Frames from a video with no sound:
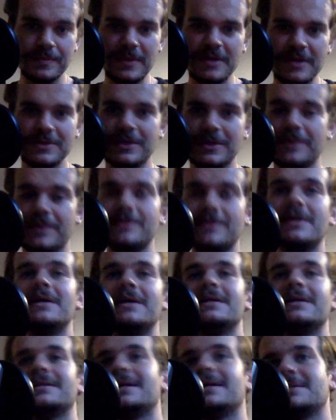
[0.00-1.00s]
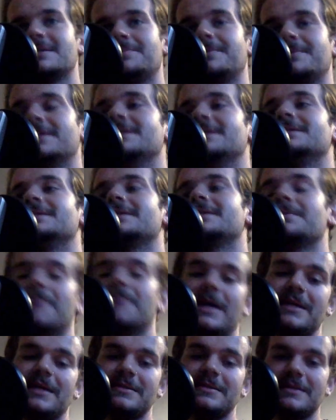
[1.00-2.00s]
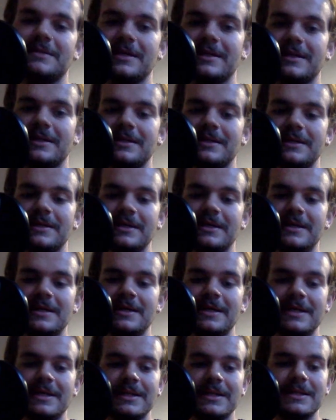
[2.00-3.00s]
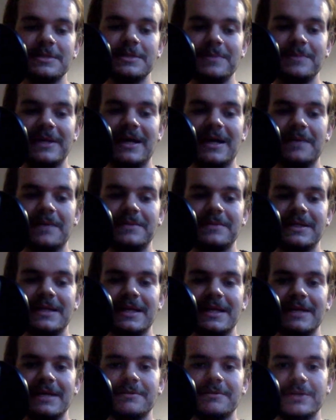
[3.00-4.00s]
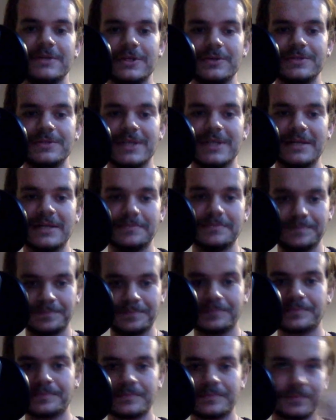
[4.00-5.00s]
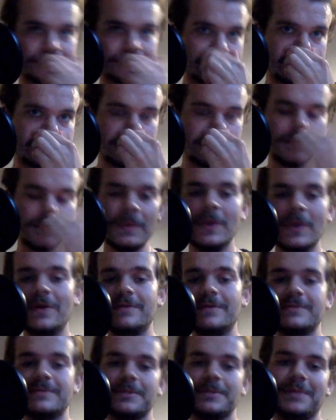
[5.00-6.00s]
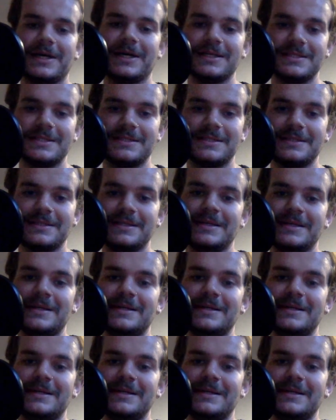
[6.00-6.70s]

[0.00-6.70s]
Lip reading: So that's been the main thing that's been happening here at NUGEN over the past